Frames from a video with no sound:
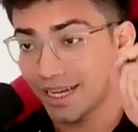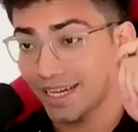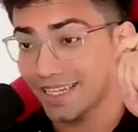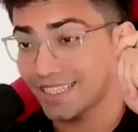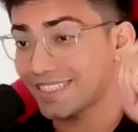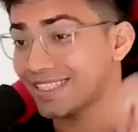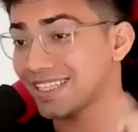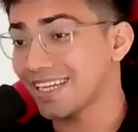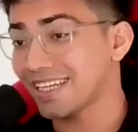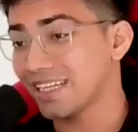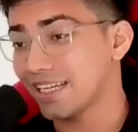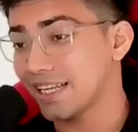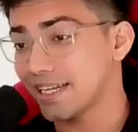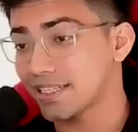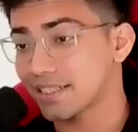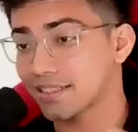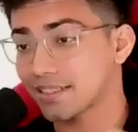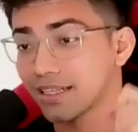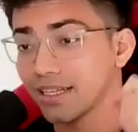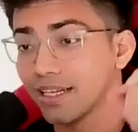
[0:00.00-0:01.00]
I said
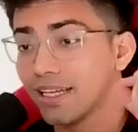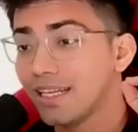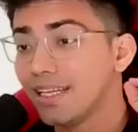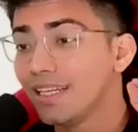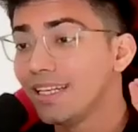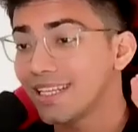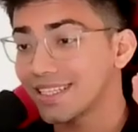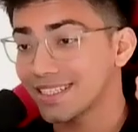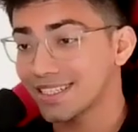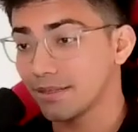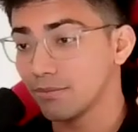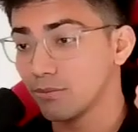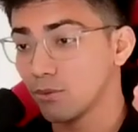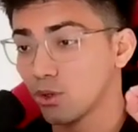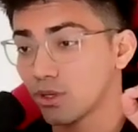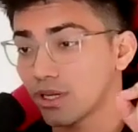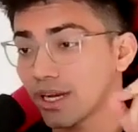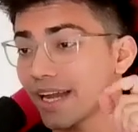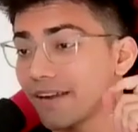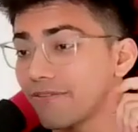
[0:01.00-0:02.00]
less, listened
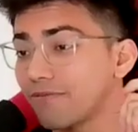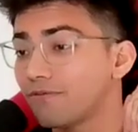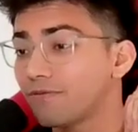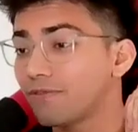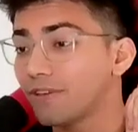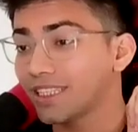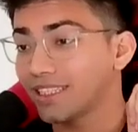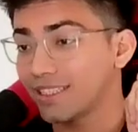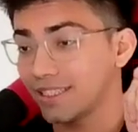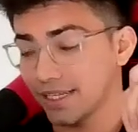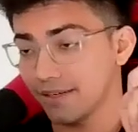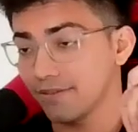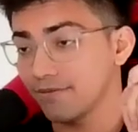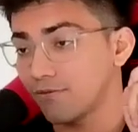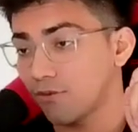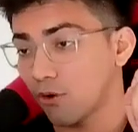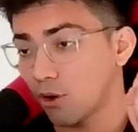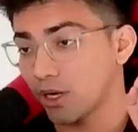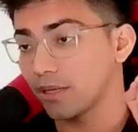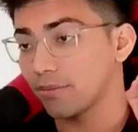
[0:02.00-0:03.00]
more, and within
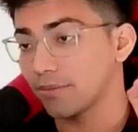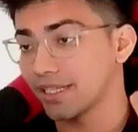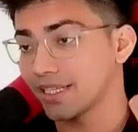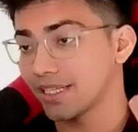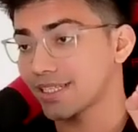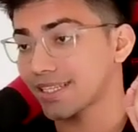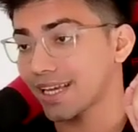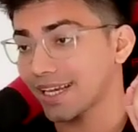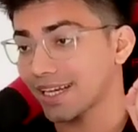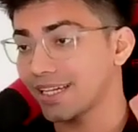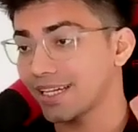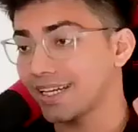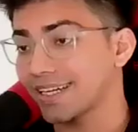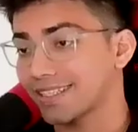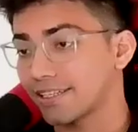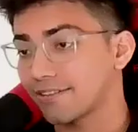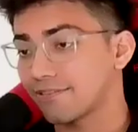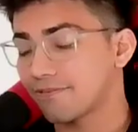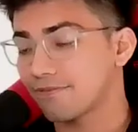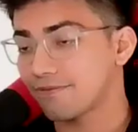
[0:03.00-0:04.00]
40 minutes, I
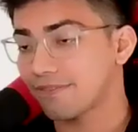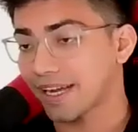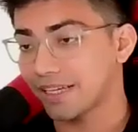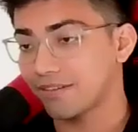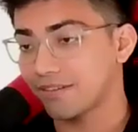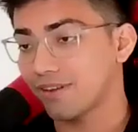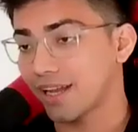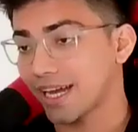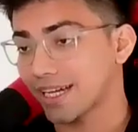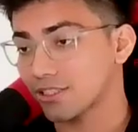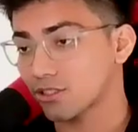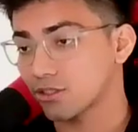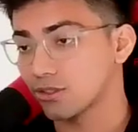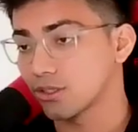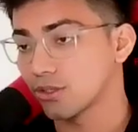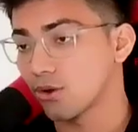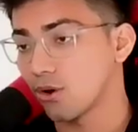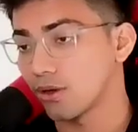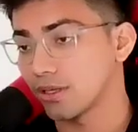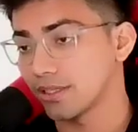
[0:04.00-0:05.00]
collected 5 lakhs on
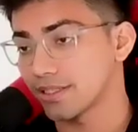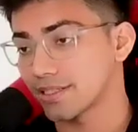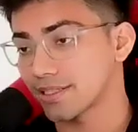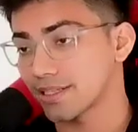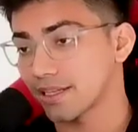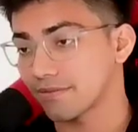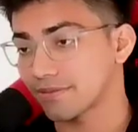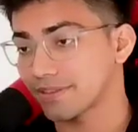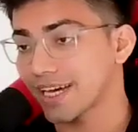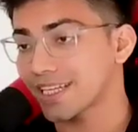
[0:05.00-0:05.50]
the call itself.